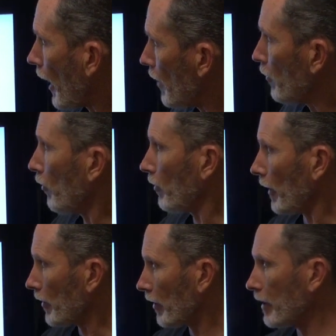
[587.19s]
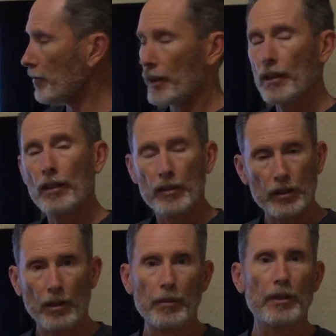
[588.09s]
hypoglycemia, it's
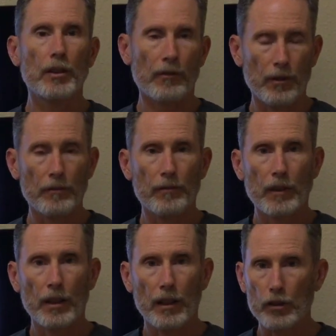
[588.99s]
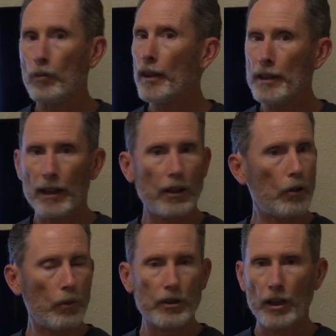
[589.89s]
going to be different. That's why you got to
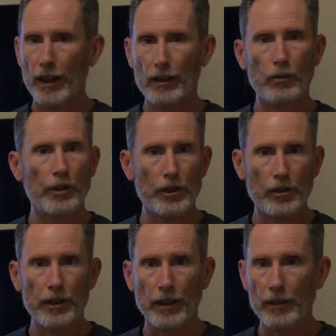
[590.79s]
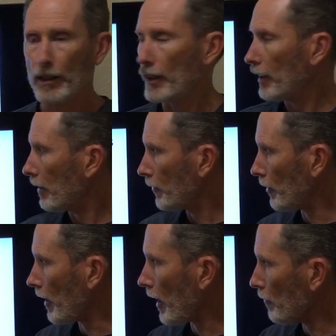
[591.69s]
know which category you're in. If
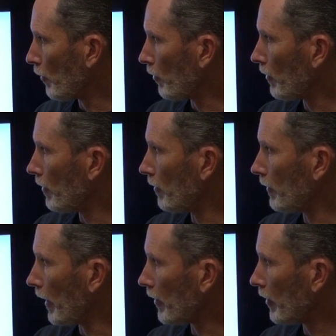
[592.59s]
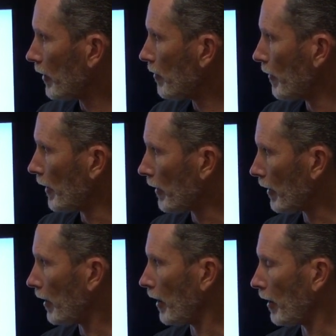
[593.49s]
you're in hypoglycemic
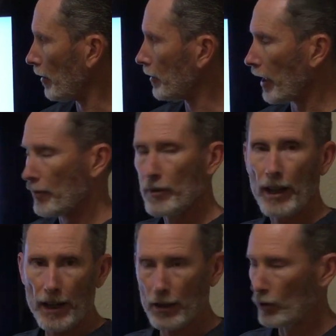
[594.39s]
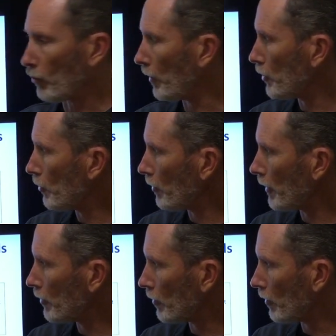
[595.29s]
type category, you
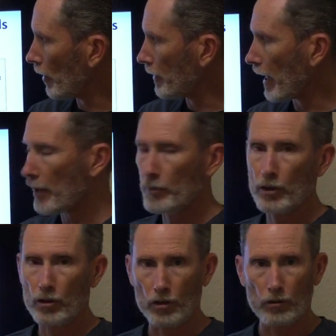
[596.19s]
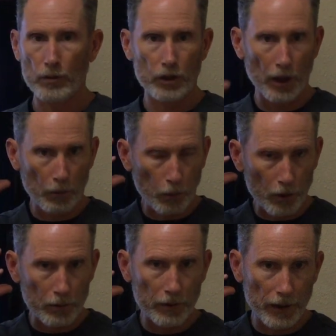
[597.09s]
need adaptogens, which help
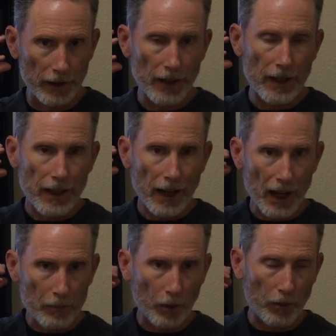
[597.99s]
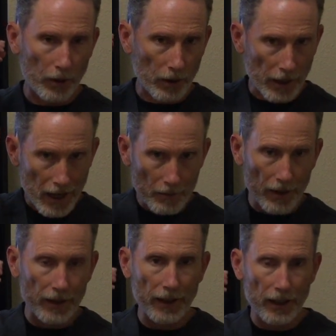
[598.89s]
work with that
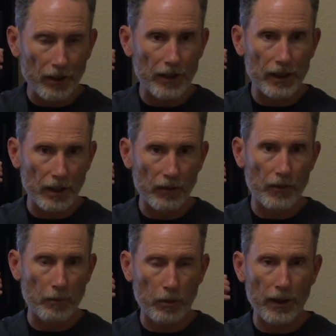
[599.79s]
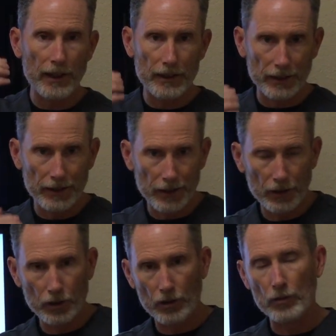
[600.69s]
hypothalamic area of the brain to
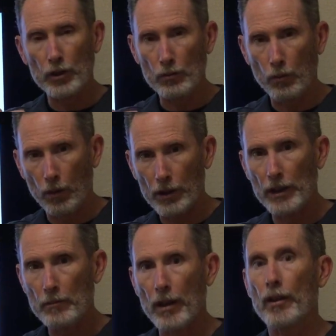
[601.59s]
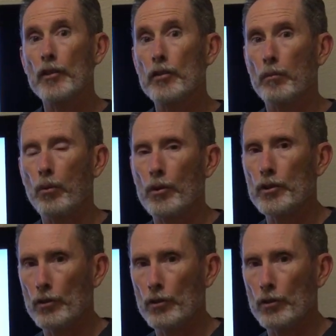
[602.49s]
get you working better and support